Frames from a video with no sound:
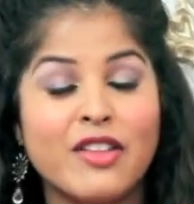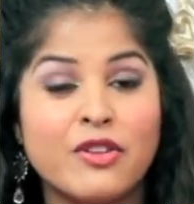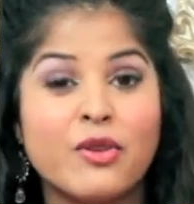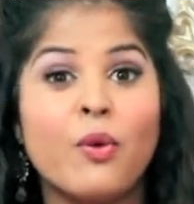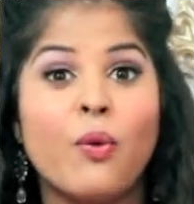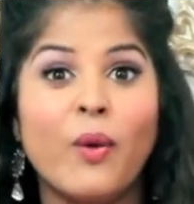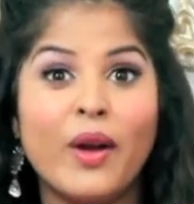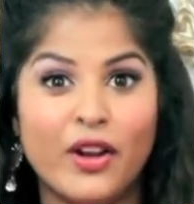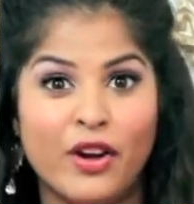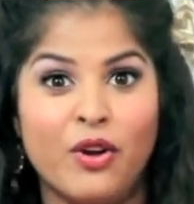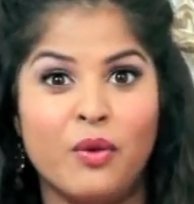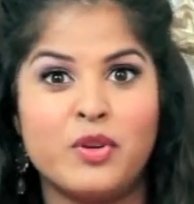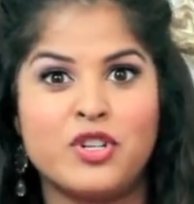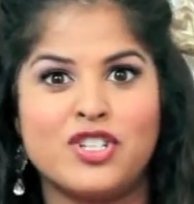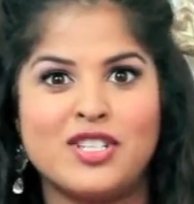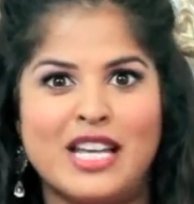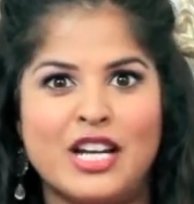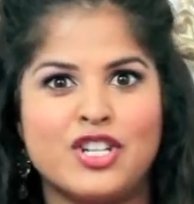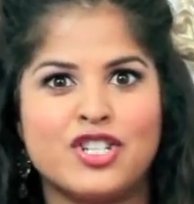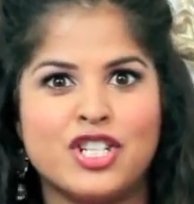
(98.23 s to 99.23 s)
oil, which
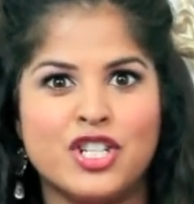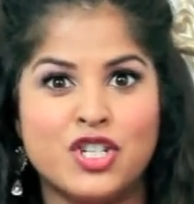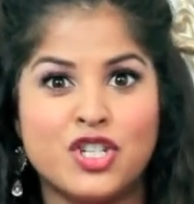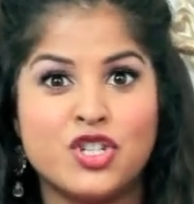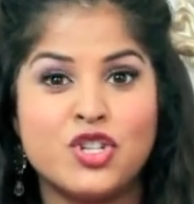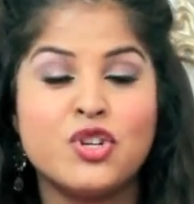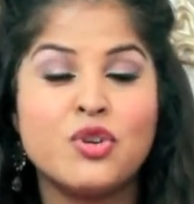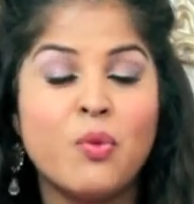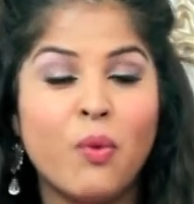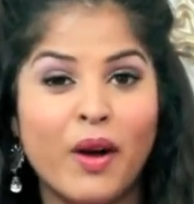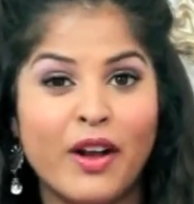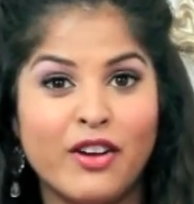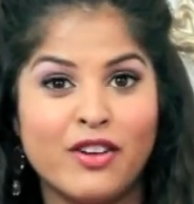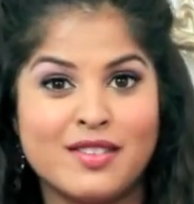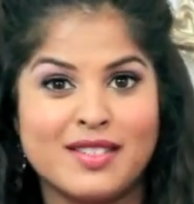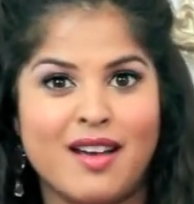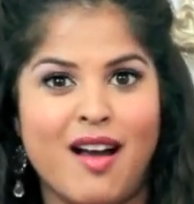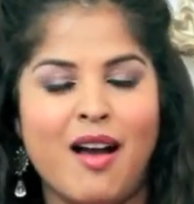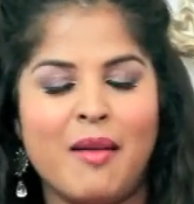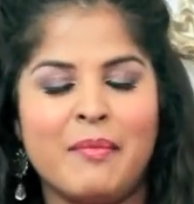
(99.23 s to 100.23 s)
is actually two
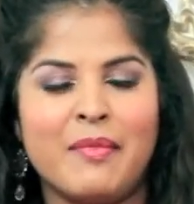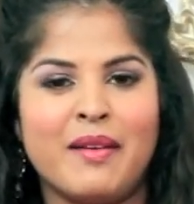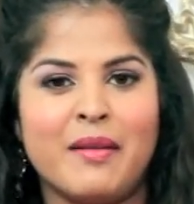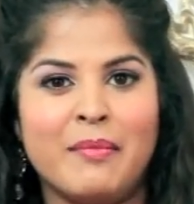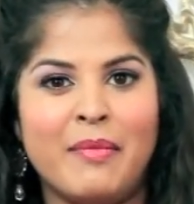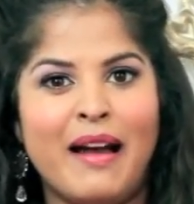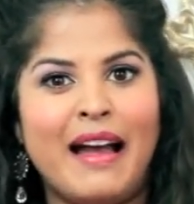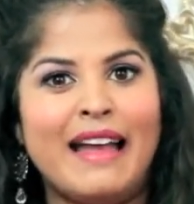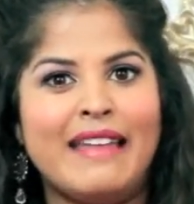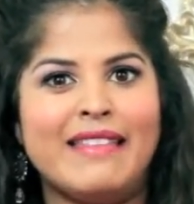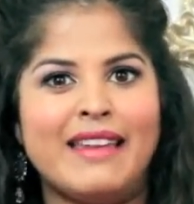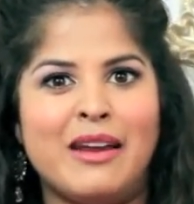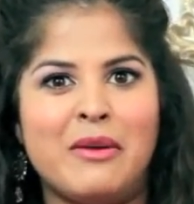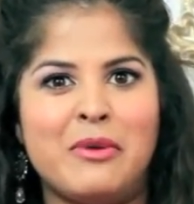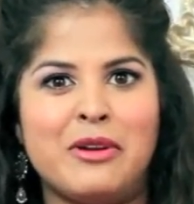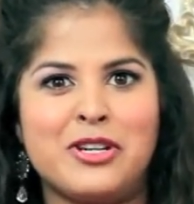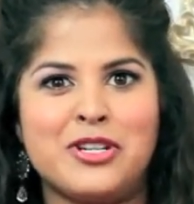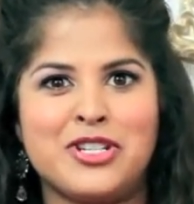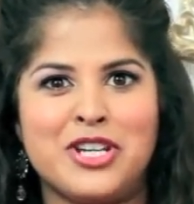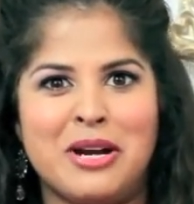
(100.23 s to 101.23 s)
oils combined that I
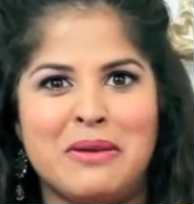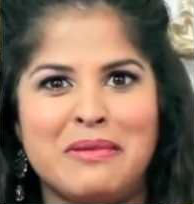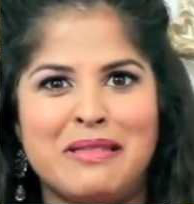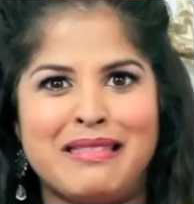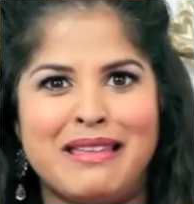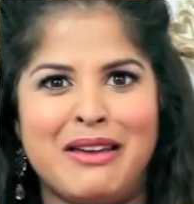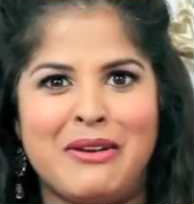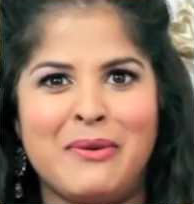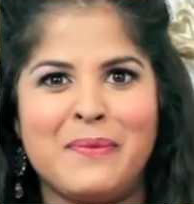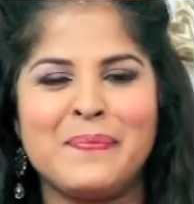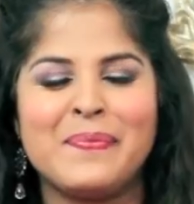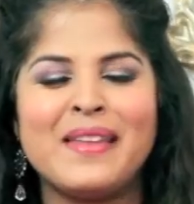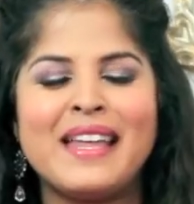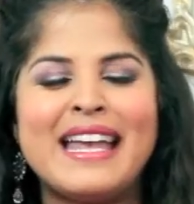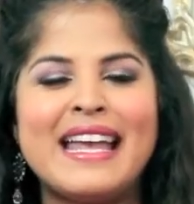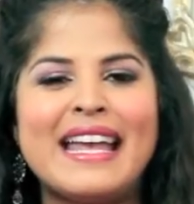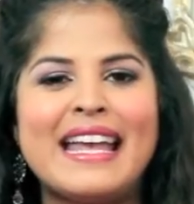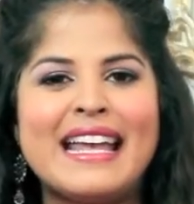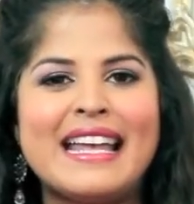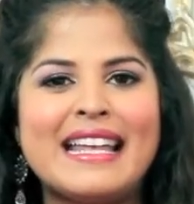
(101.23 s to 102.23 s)
want to share with you,
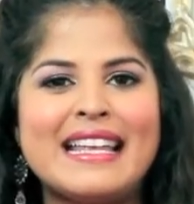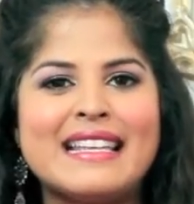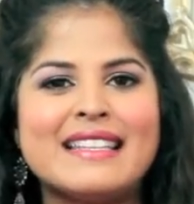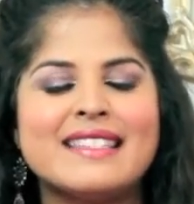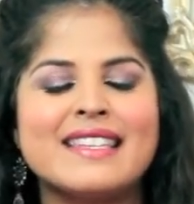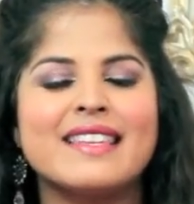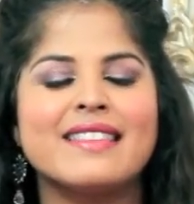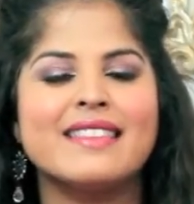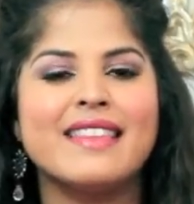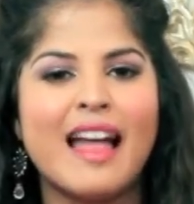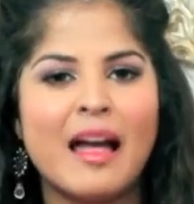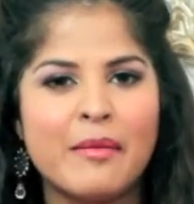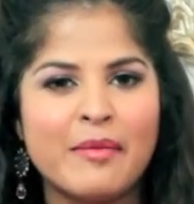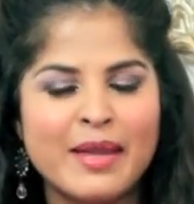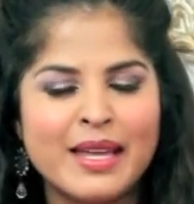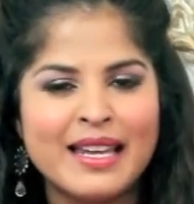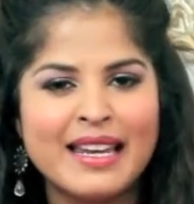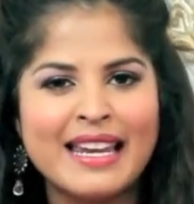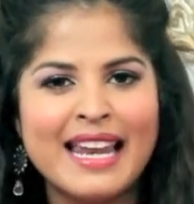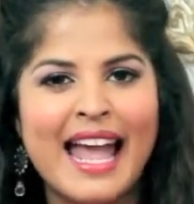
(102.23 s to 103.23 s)
is
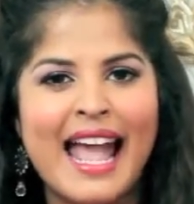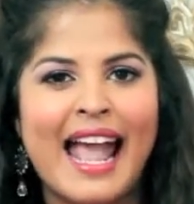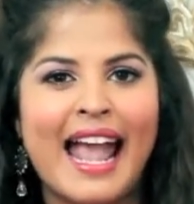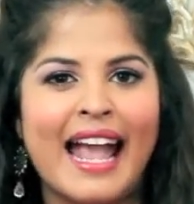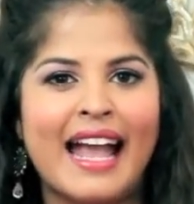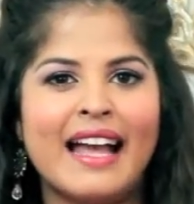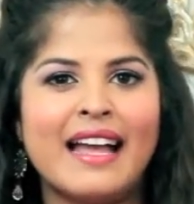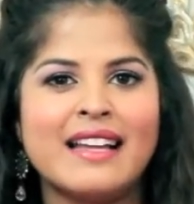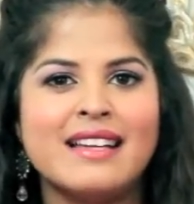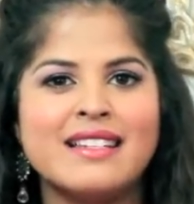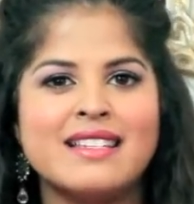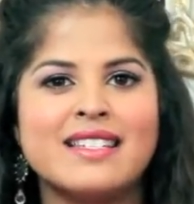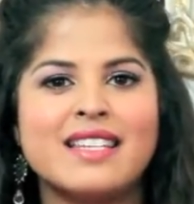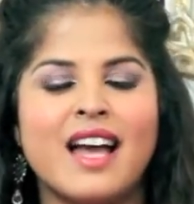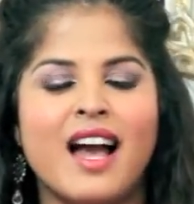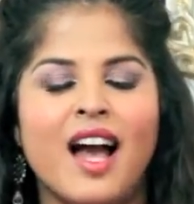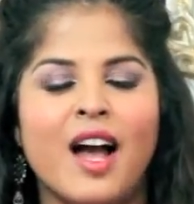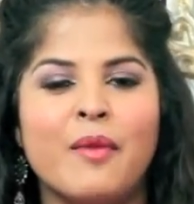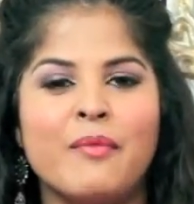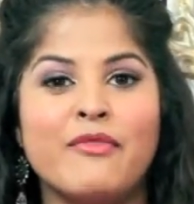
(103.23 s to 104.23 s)
lemon and
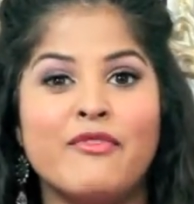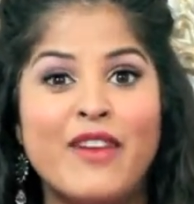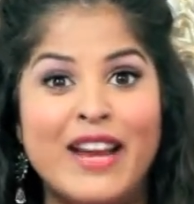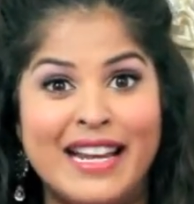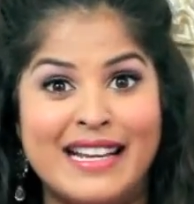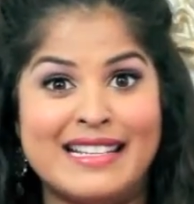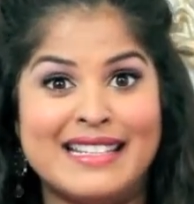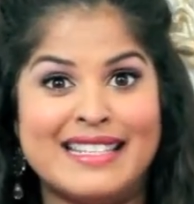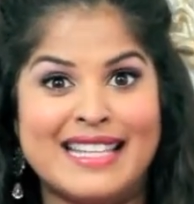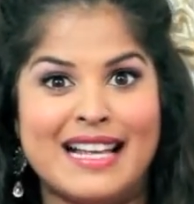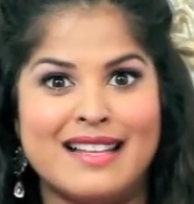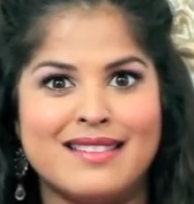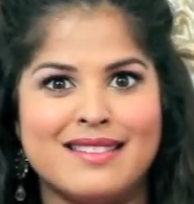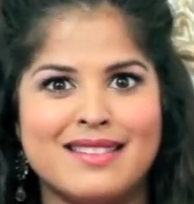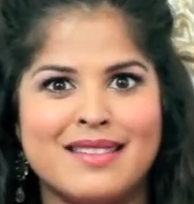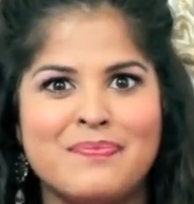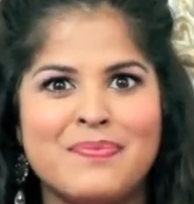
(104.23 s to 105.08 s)
frankincense.